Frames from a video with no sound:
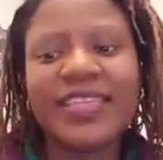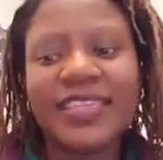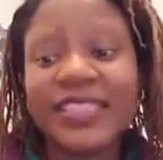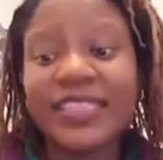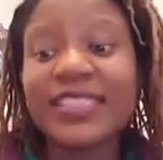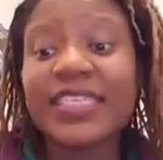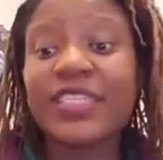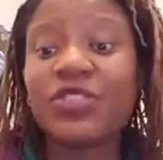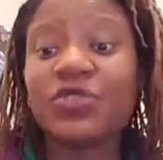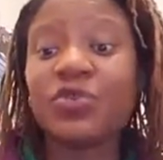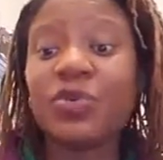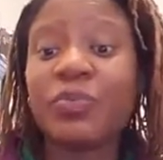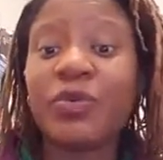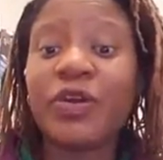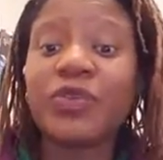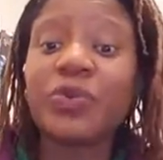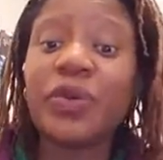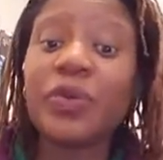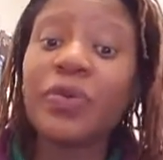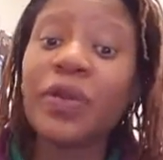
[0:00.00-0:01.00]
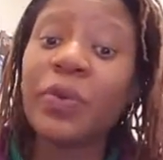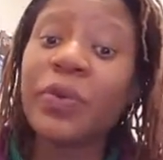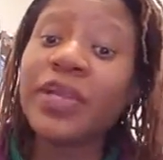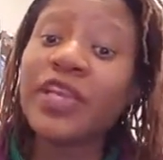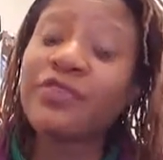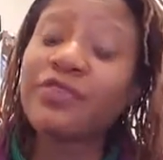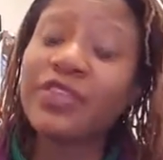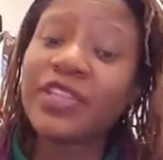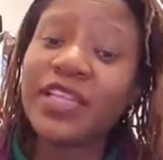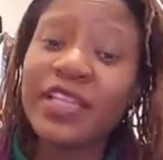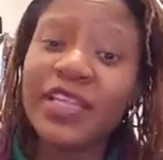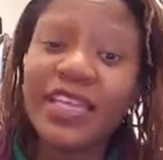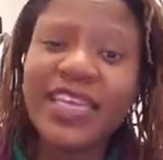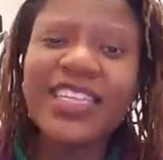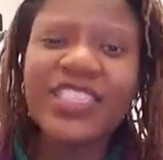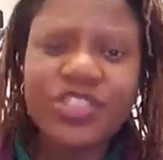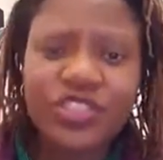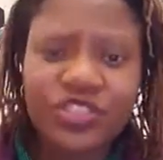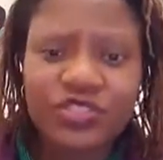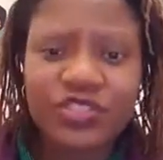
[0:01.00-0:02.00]
Let's get to a point where we are working for the
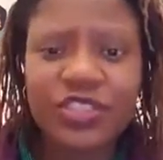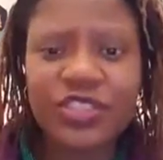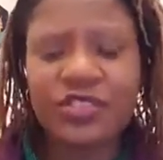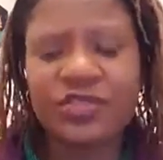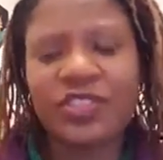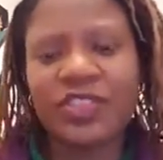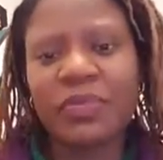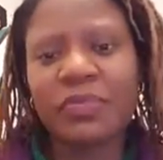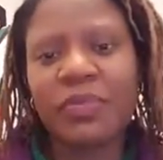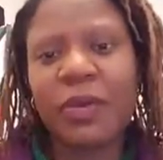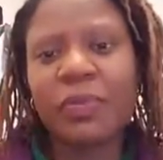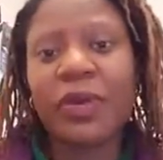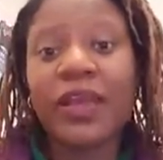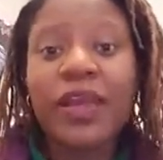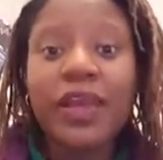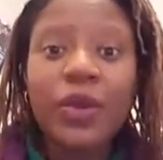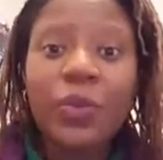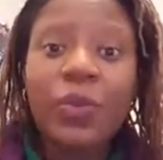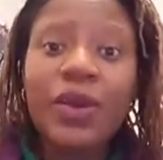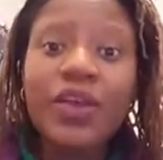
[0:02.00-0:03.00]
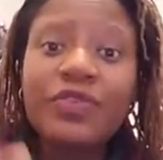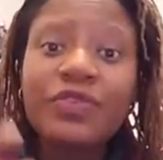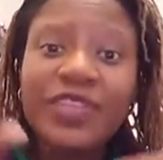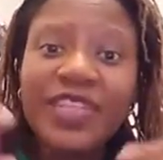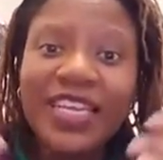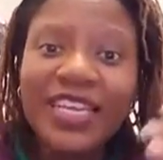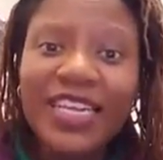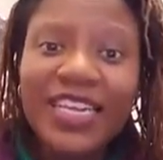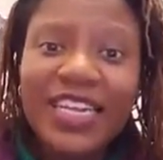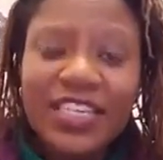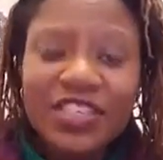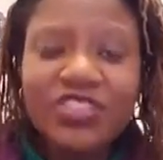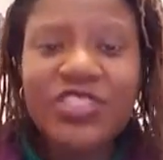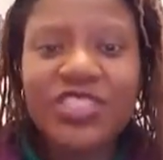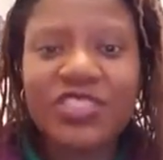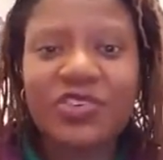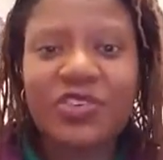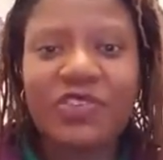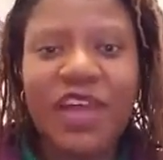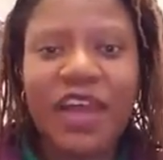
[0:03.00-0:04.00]
interest of Zimbabwe, working for the
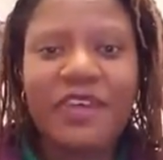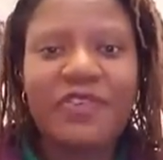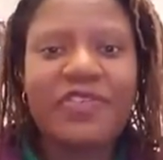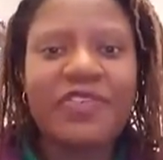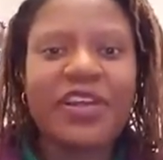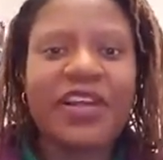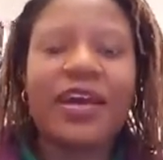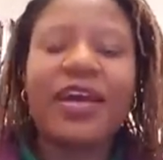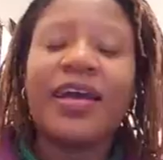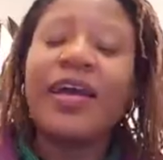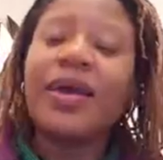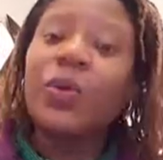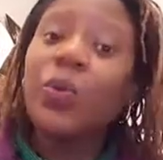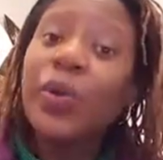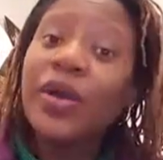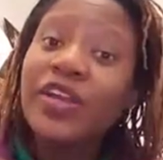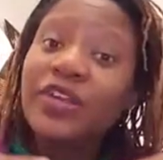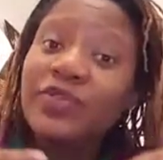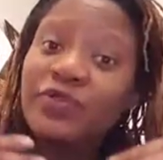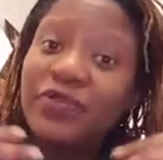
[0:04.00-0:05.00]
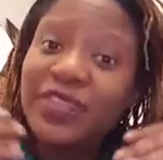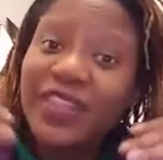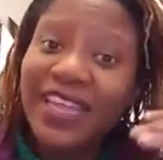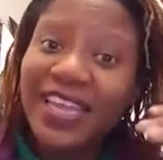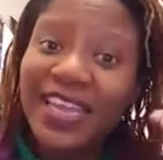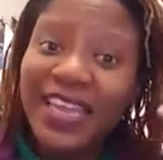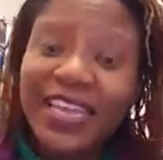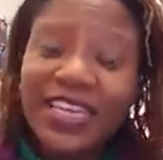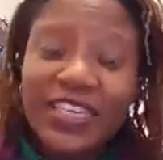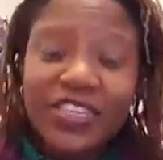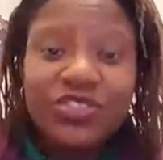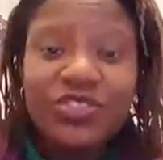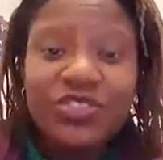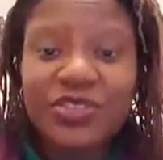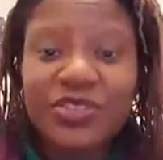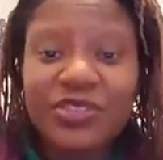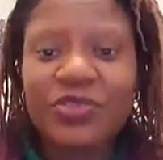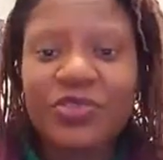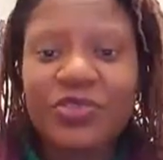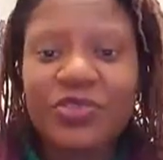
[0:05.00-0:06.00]
interest of Africa, working for the
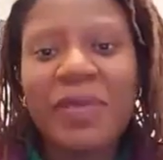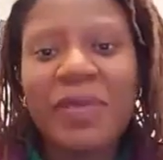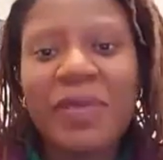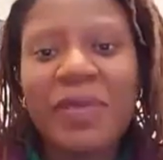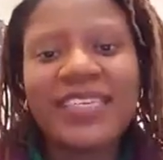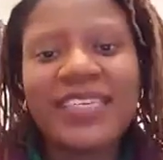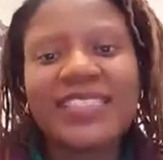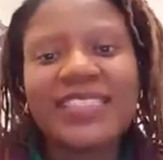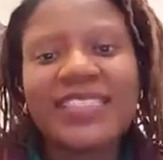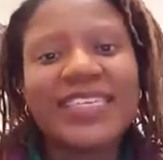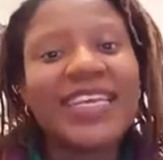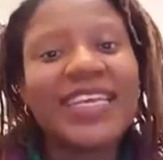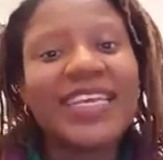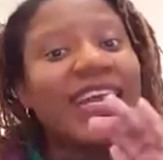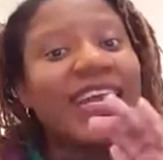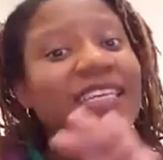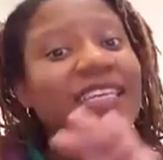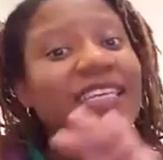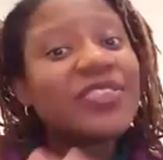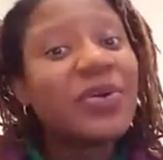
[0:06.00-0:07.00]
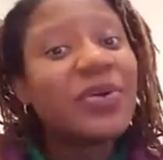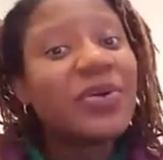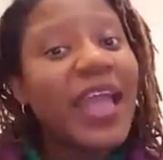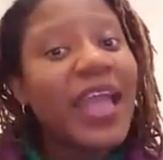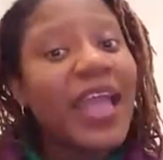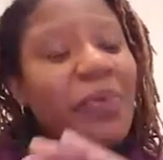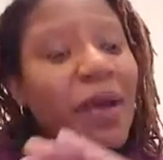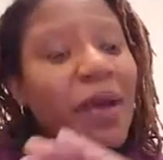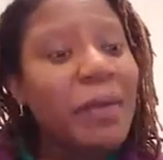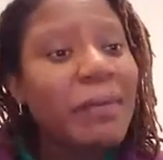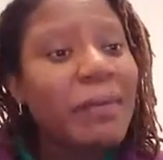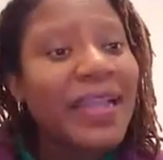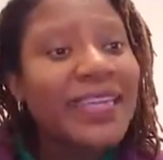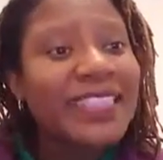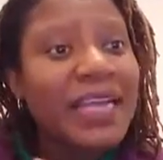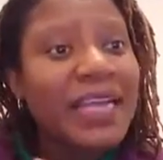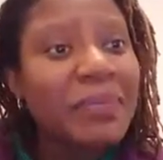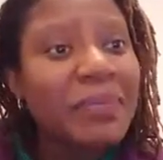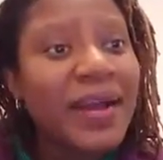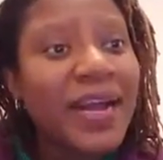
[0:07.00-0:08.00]
interest of humanity. So Aiwa
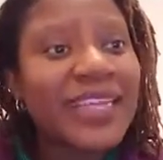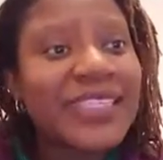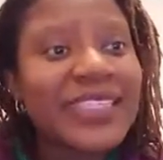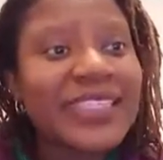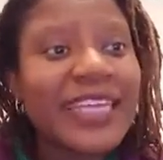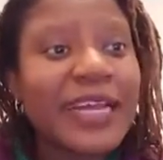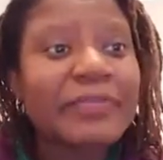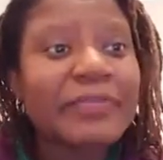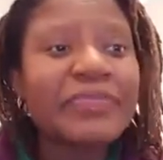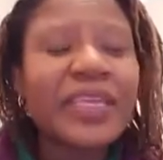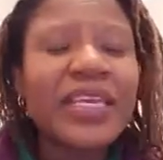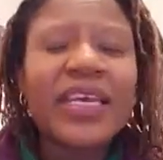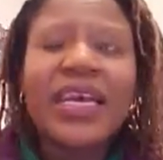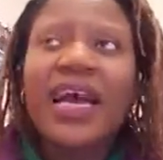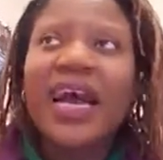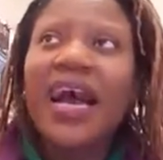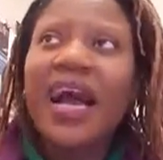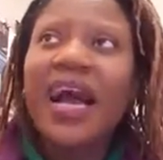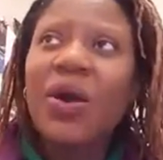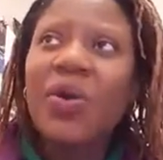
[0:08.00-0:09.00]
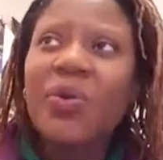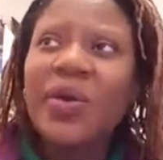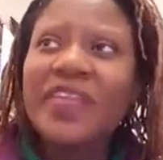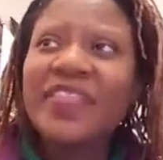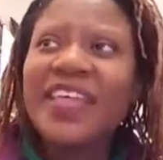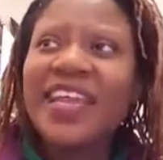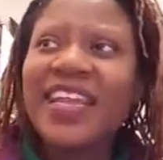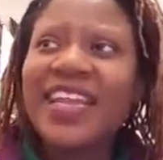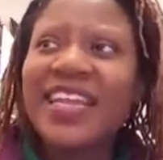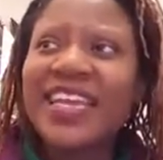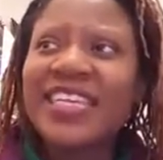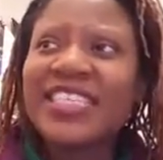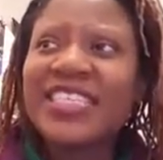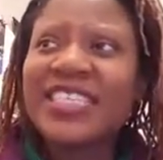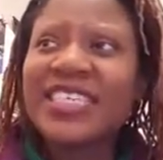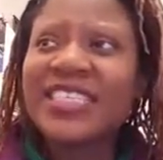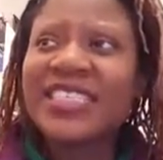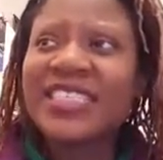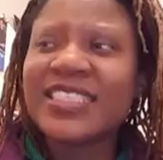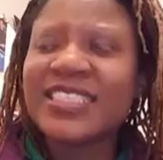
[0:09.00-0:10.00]
Maita Basa, how were the
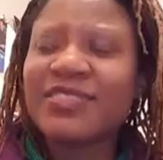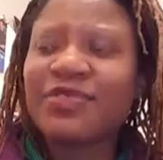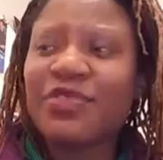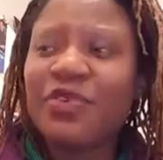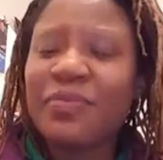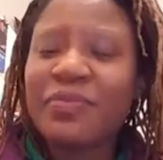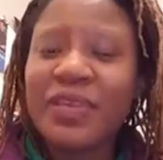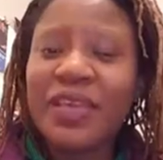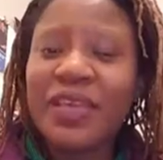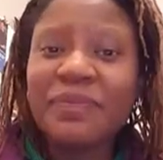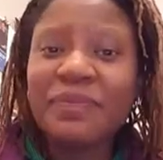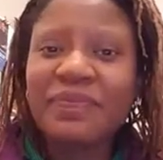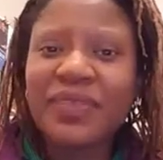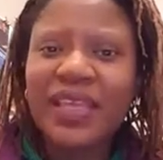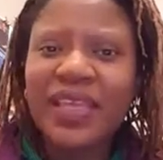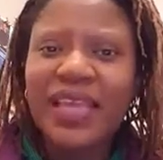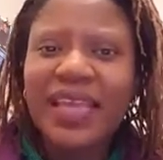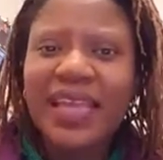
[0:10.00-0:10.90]
elections for me?